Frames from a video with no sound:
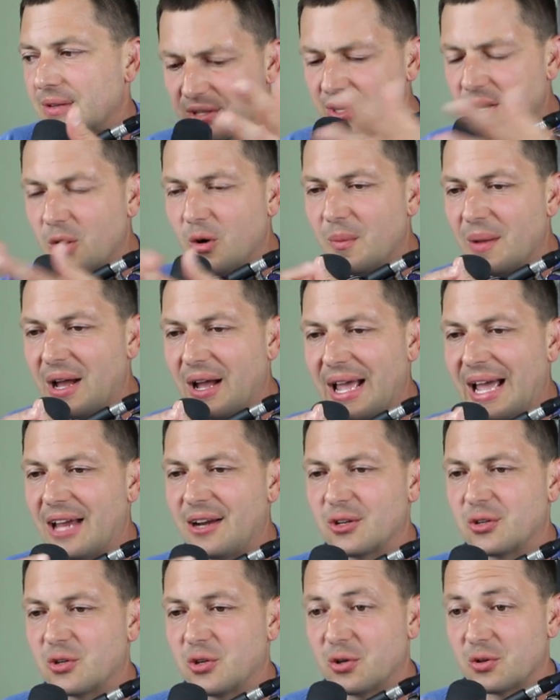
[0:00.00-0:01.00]
you know, about how
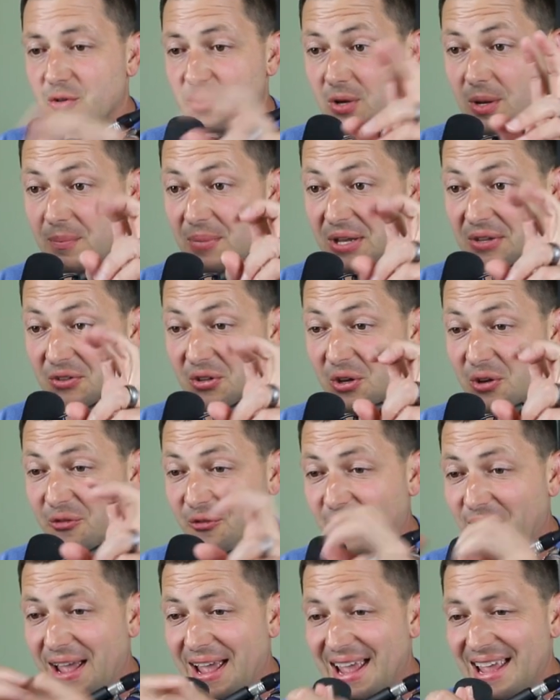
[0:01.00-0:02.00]
to cook shrimp at
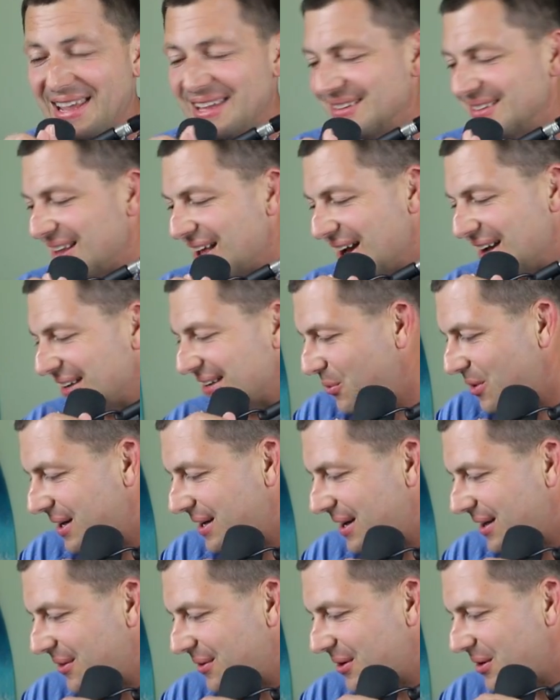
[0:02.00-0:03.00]
etouffee and like what
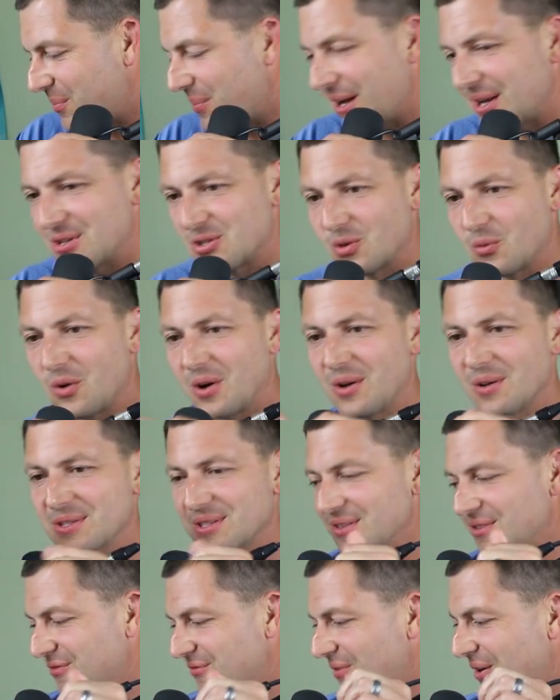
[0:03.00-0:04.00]
color to paint your walls
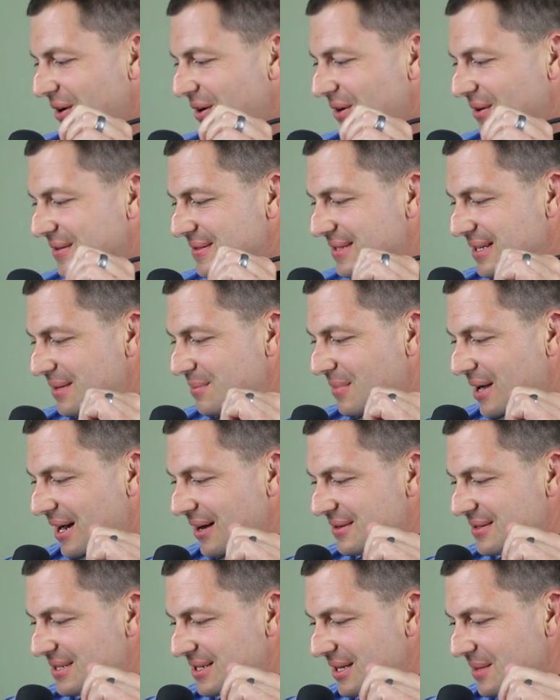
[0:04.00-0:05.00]
in the fall and 10
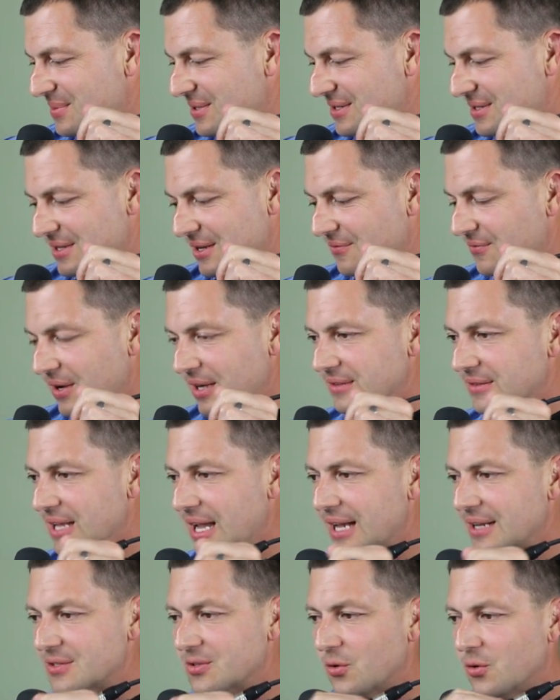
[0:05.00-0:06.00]
buyer tips and stuff like
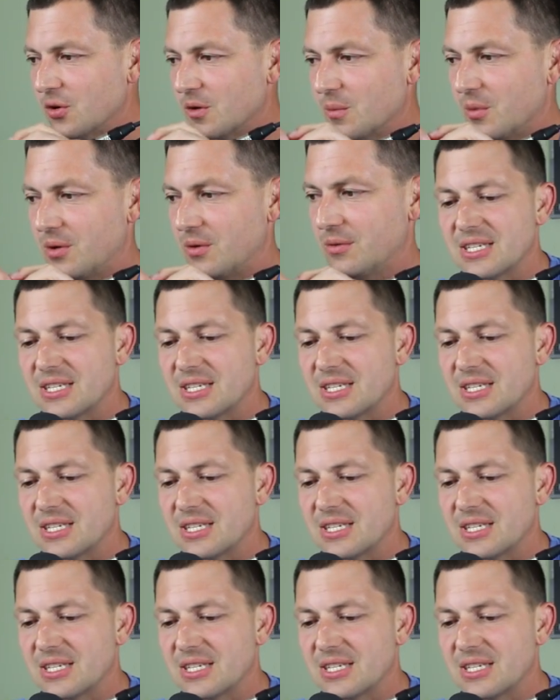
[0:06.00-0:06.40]
that. It's horrible.